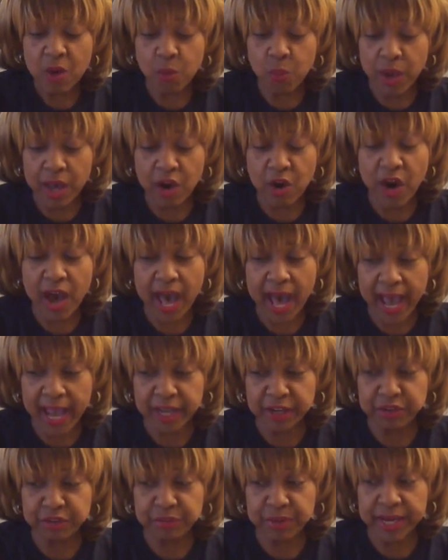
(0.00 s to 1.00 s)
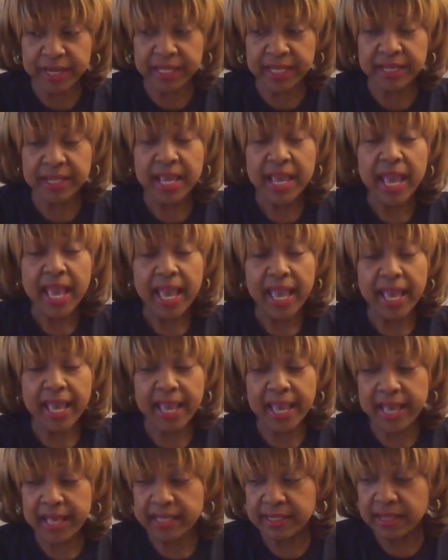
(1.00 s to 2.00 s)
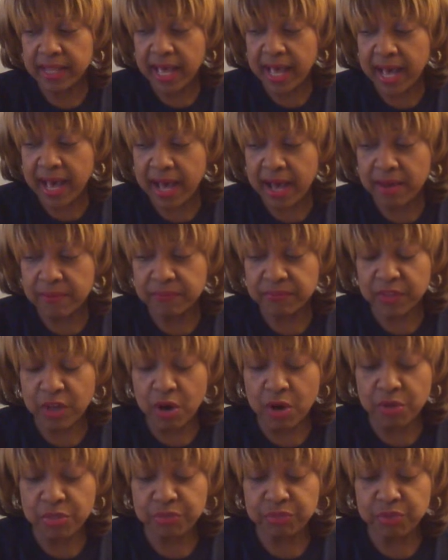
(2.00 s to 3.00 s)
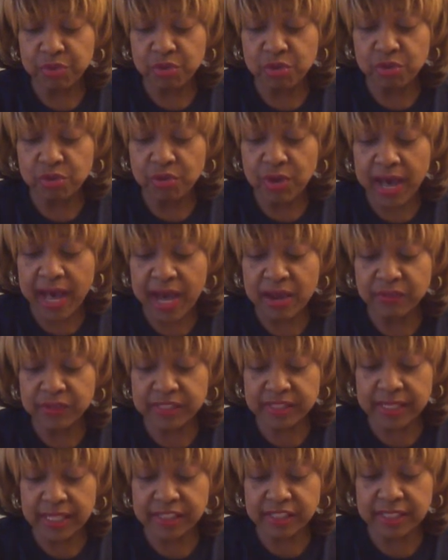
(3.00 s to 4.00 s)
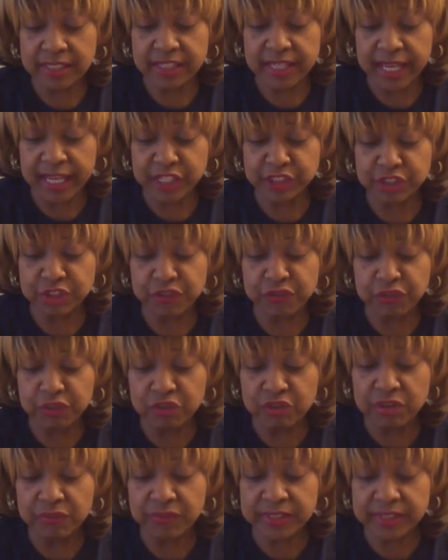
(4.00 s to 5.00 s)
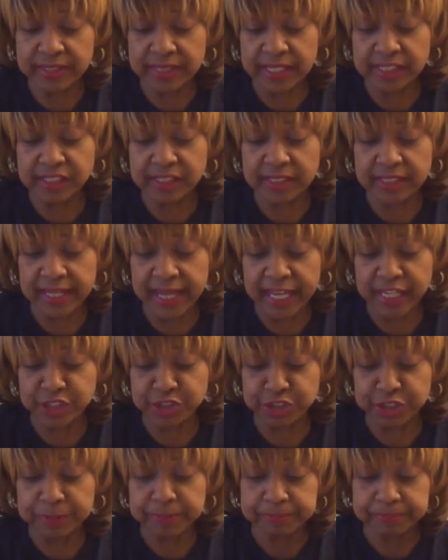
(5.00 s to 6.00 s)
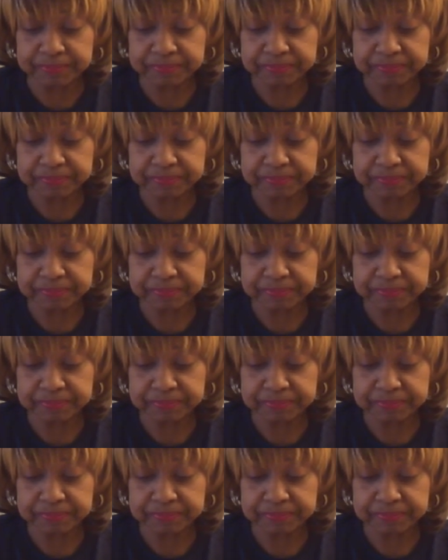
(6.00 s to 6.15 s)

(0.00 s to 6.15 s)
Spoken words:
well hydrated and go through resuscitation, fluid resuscitation.